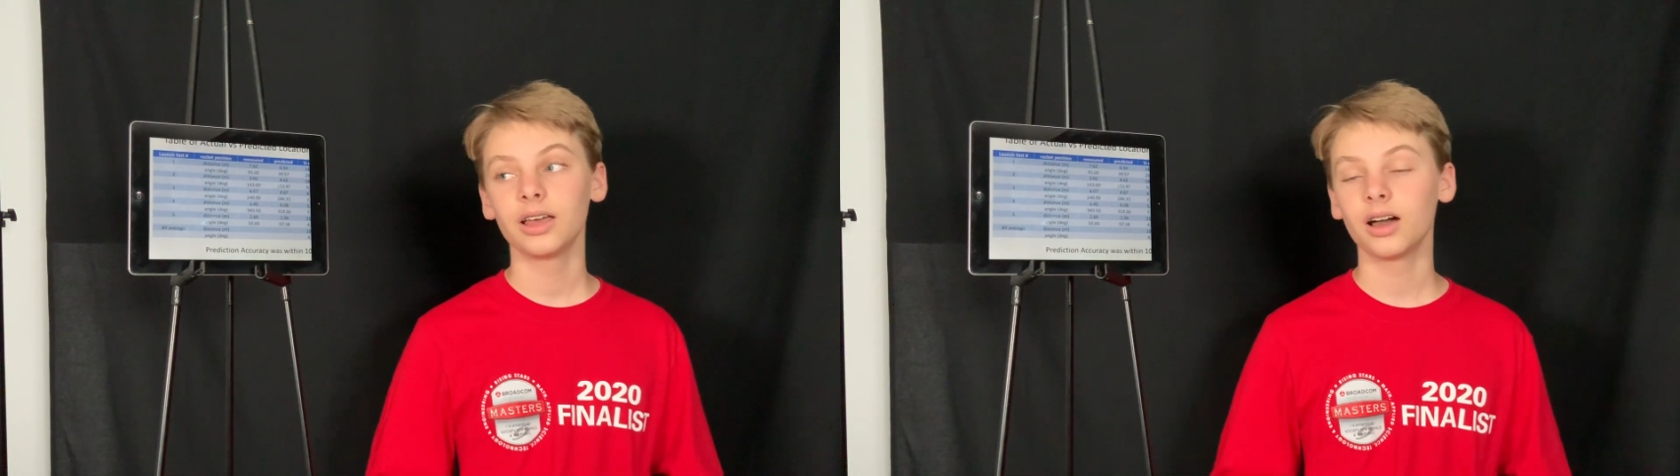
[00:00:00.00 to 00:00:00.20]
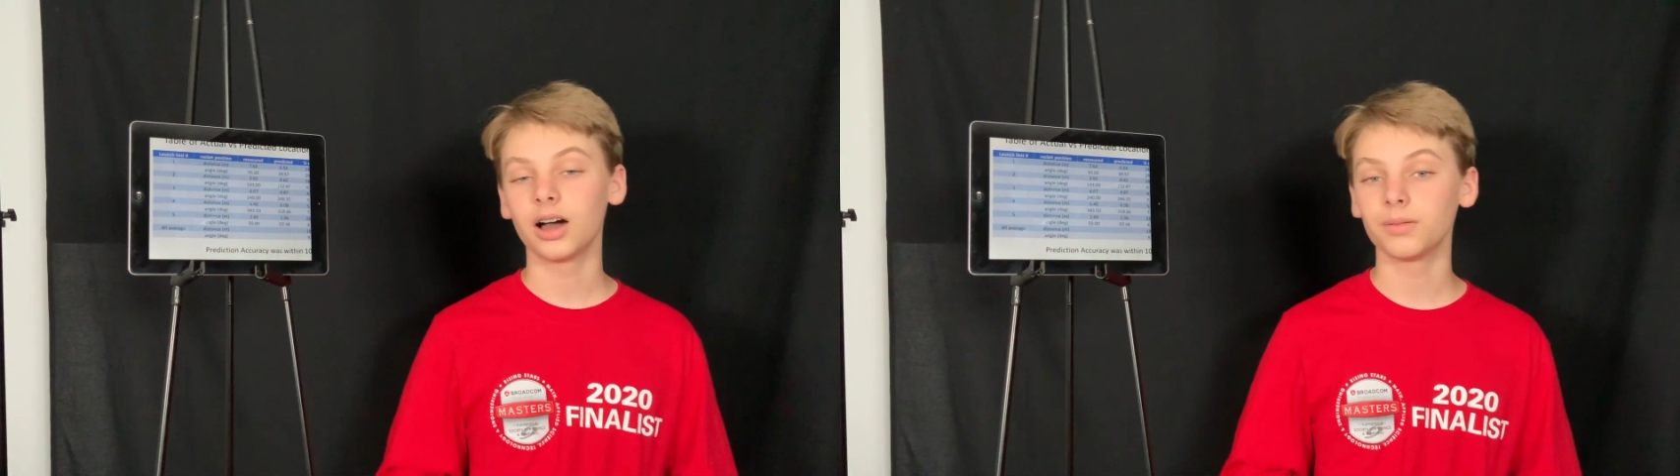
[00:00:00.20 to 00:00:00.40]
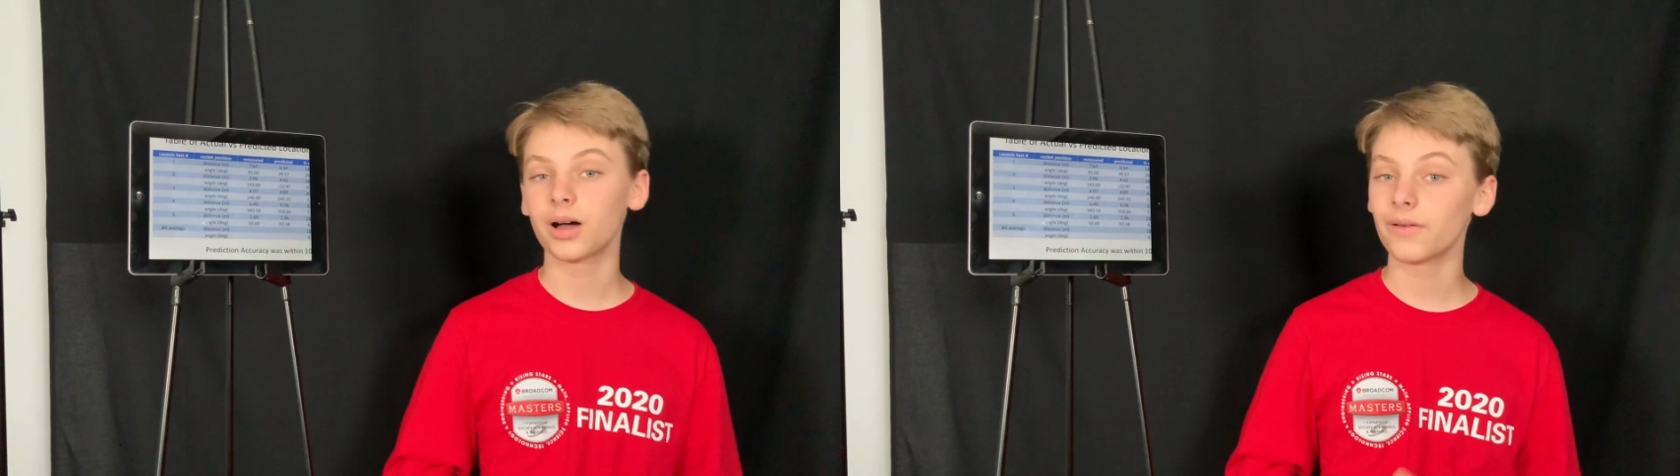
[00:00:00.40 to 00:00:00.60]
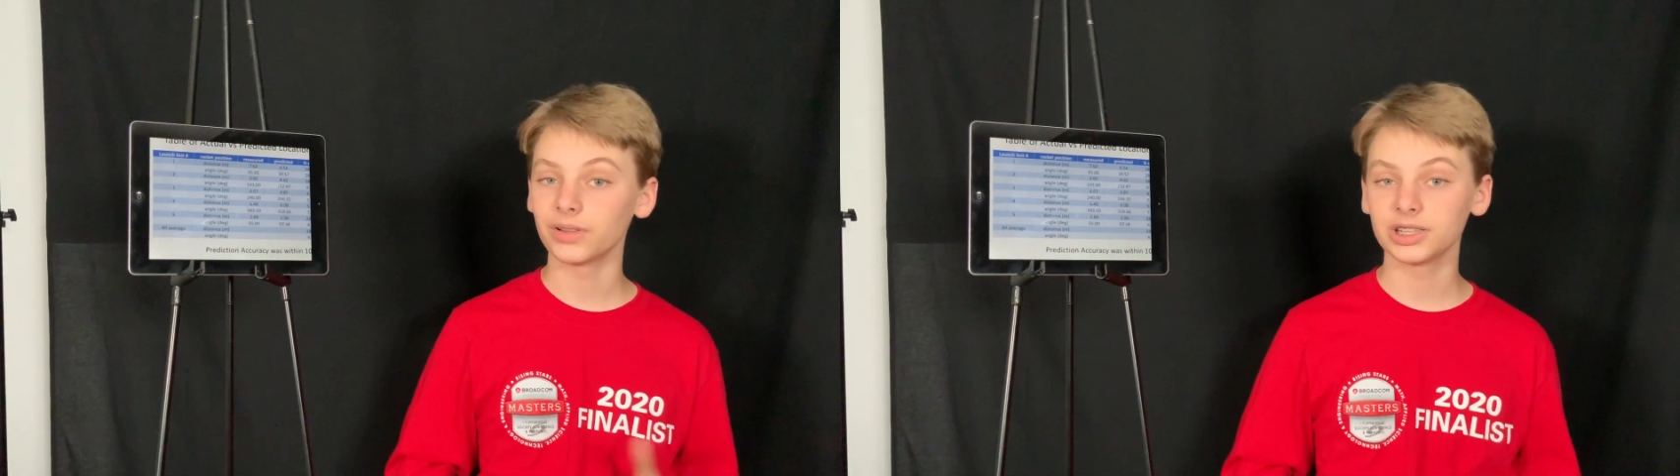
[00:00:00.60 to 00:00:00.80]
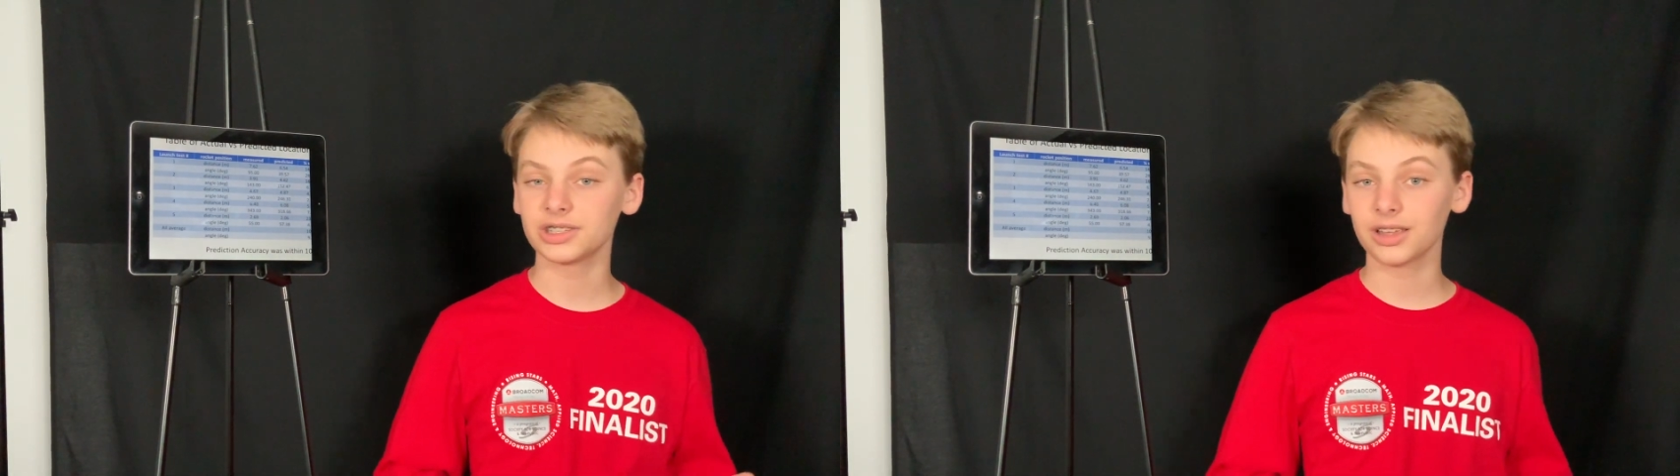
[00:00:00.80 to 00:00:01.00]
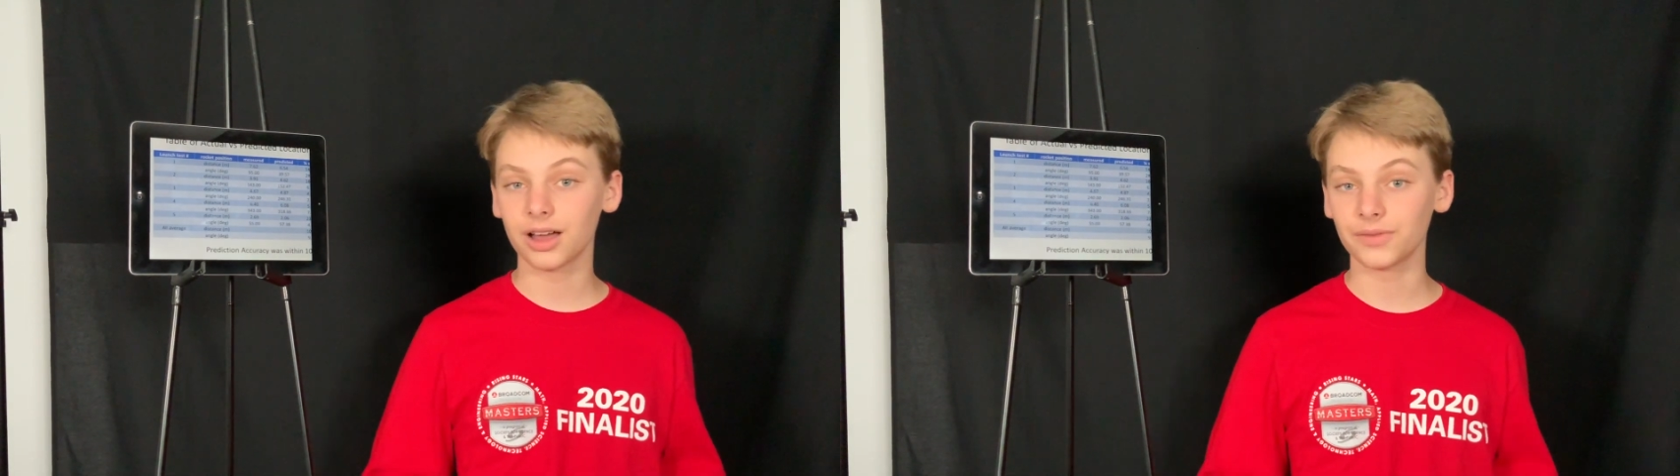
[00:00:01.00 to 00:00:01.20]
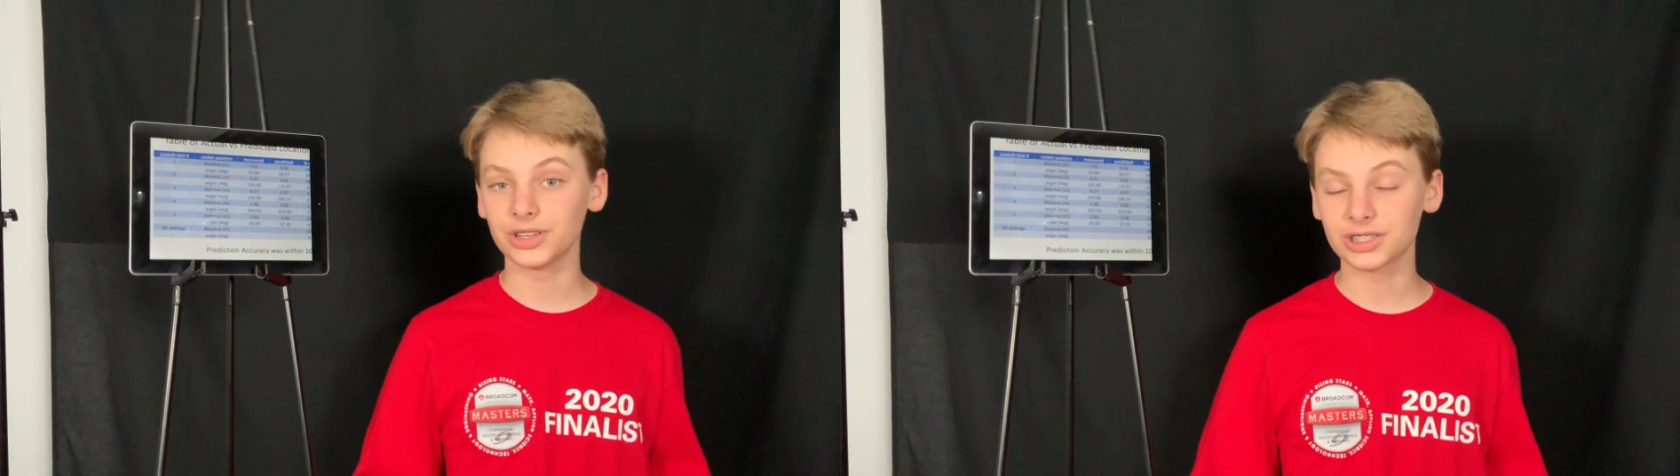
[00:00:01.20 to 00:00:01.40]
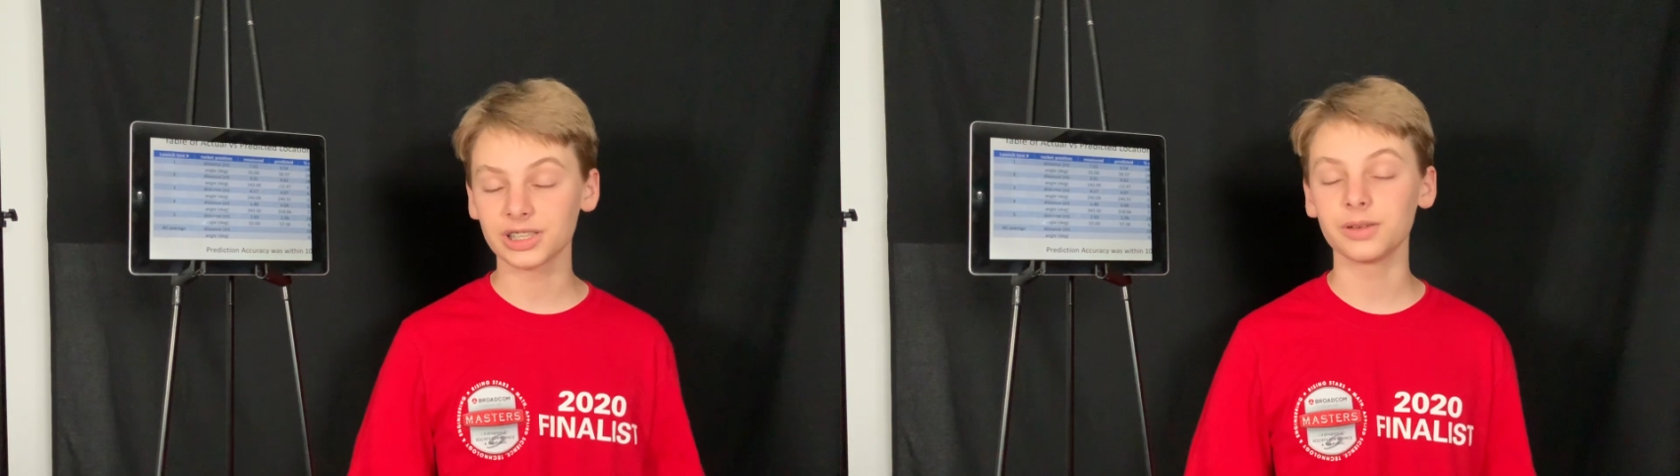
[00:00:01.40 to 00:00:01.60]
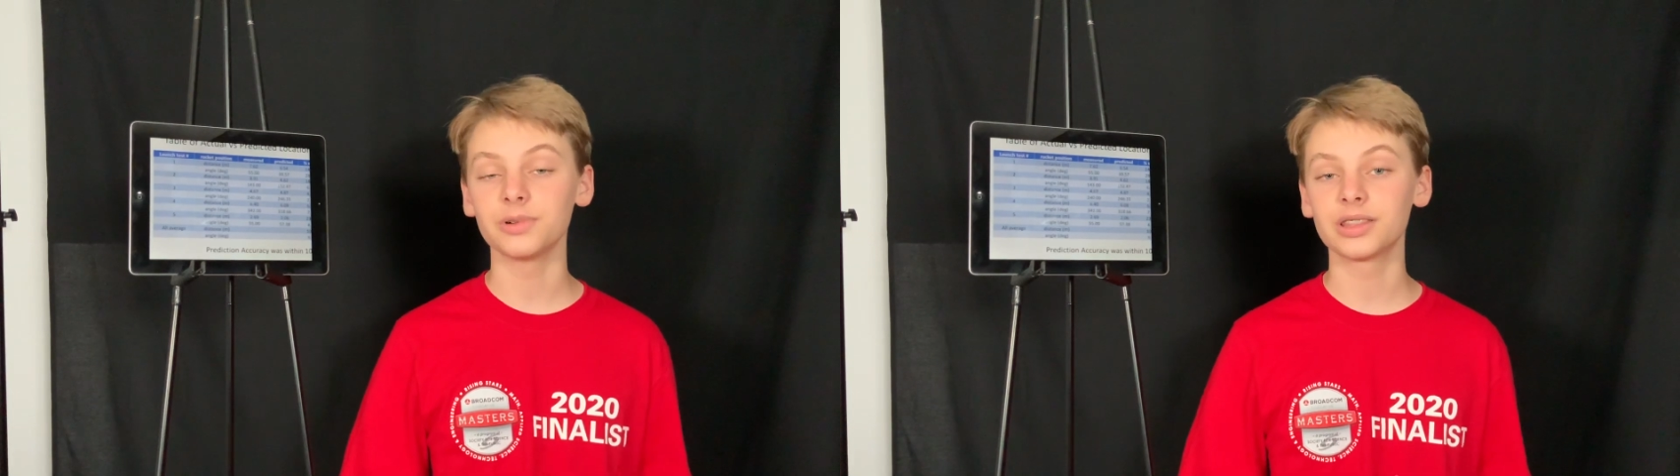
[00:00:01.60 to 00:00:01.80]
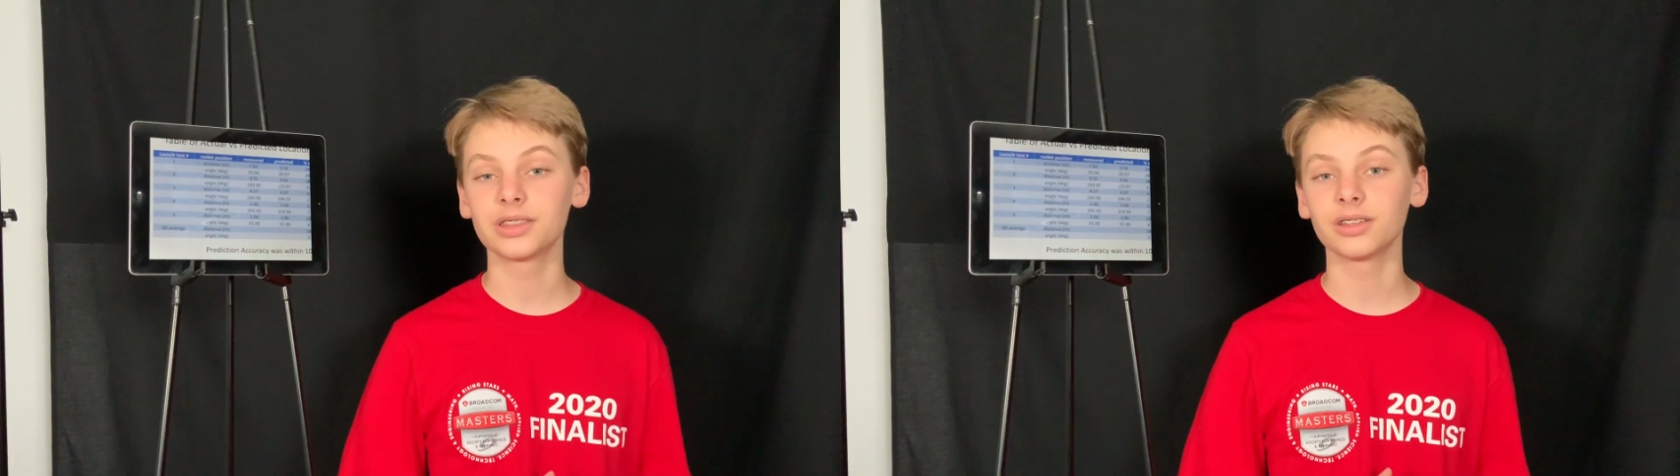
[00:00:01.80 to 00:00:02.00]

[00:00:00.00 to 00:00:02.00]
Obviously with a